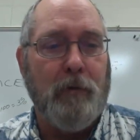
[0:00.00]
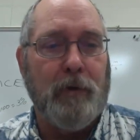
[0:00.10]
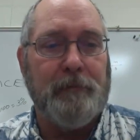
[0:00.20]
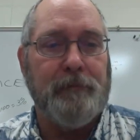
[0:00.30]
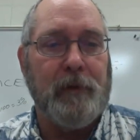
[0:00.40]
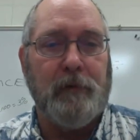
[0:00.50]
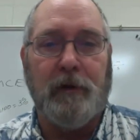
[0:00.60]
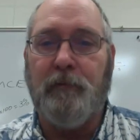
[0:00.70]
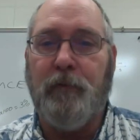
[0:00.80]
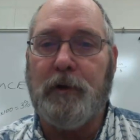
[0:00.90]
Well,
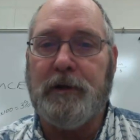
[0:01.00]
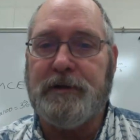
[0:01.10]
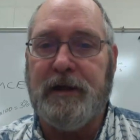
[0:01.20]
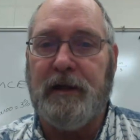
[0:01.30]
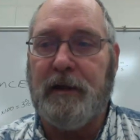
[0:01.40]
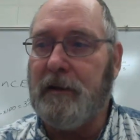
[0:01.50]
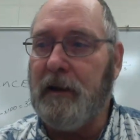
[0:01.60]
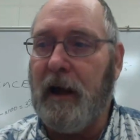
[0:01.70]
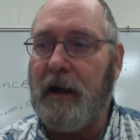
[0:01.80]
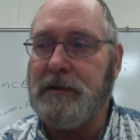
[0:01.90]
looking forward to seeing you in
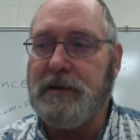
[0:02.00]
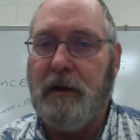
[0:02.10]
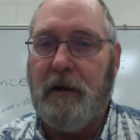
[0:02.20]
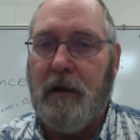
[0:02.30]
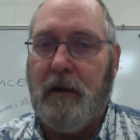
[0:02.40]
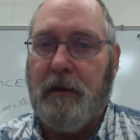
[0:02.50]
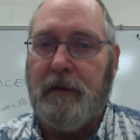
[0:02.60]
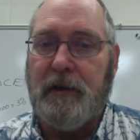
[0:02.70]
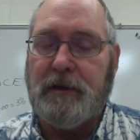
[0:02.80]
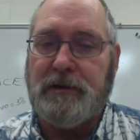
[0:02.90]
class.
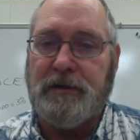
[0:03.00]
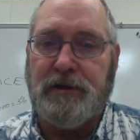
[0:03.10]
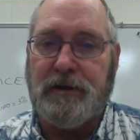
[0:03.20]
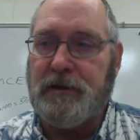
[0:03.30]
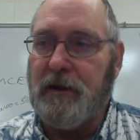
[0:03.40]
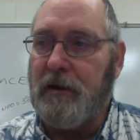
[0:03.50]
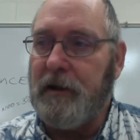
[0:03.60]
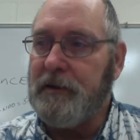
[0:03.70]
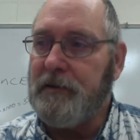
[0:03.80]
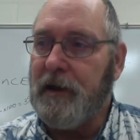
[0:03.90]
This is just our
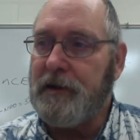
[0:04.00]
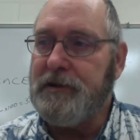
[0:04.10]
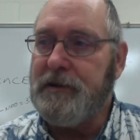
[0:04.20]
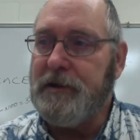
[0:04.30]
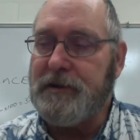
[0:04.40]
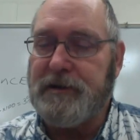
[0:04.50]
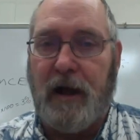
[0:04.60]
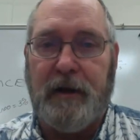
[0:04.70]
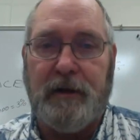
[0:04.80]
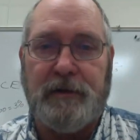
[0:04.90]
introduction to
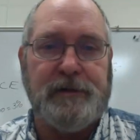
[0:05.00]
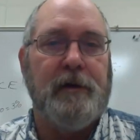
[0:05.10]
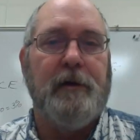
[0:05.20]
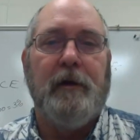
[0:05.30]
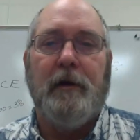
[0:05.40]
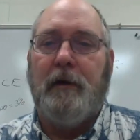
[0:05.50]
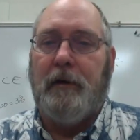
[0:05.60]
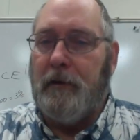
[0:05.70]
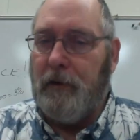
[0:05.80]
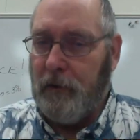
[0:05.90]
science.
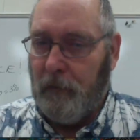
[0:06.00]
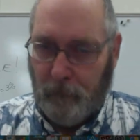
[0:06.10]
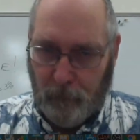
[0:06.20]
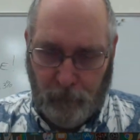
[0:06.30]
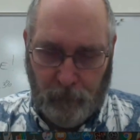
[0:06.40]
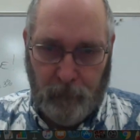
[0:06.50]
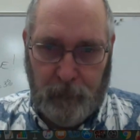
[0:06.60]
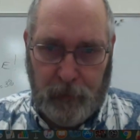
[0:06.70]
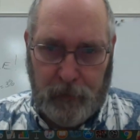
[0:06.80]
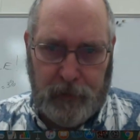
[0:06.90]
You're
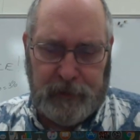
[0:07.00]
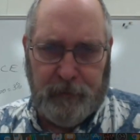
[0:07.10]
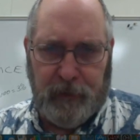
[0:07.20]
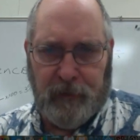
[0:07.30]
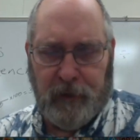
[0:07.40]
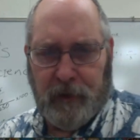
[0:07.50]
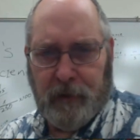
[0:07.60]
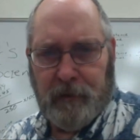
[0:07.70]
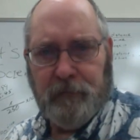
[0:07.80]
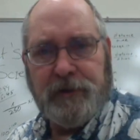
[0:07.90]
you're going to be
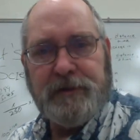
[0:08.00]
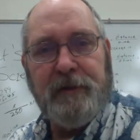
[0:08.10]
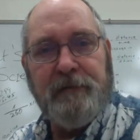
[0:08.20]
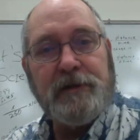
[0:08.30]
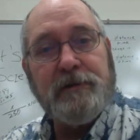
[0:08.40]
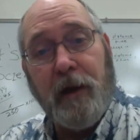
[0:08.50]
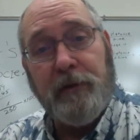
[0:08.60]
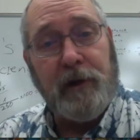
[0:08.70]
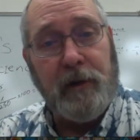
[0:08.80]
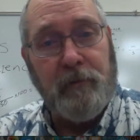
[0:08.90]
uh, receiving some
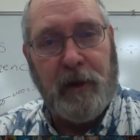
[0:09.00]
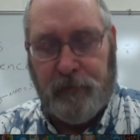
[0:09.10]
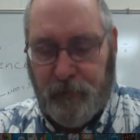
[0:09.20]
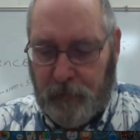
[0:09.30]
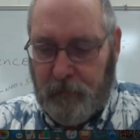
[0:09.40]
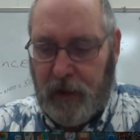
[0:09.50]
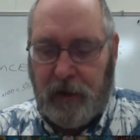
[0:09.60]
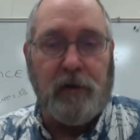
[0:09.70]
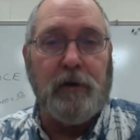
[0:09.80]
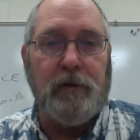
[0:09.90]
other emails from me.
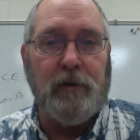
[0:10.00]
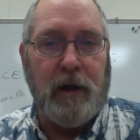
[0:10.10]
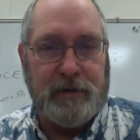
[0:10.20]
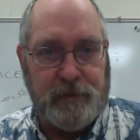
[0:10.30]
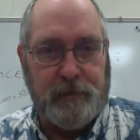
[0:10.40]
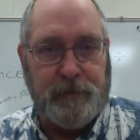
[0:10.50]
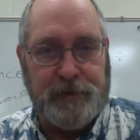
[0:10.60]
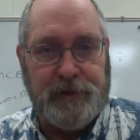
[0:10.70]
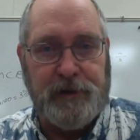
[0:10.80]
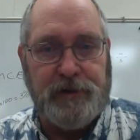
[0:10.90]
You're going to do classroom
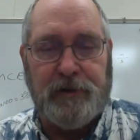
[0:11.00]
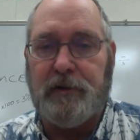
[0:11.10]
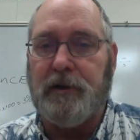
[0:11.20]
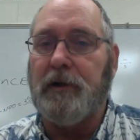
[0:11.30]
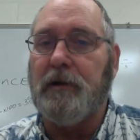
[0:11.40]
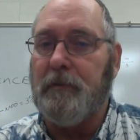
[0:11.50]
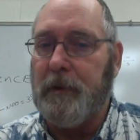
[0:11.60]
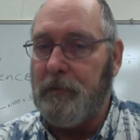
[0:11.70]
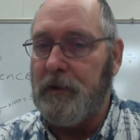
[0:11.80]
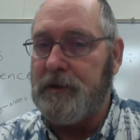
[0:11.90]
procedure. You're going to
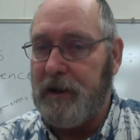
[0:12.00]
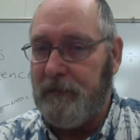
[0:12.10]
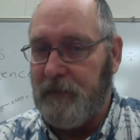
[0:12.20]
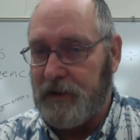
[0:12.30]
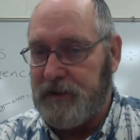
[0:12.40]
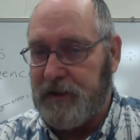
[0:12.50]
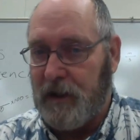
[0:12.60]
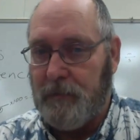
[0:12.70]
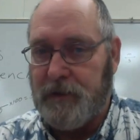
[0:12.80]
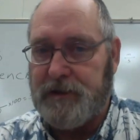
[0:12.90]
be receiving a
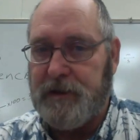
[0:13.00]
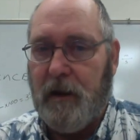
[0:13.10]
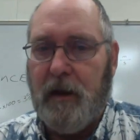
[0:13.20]
syllabus.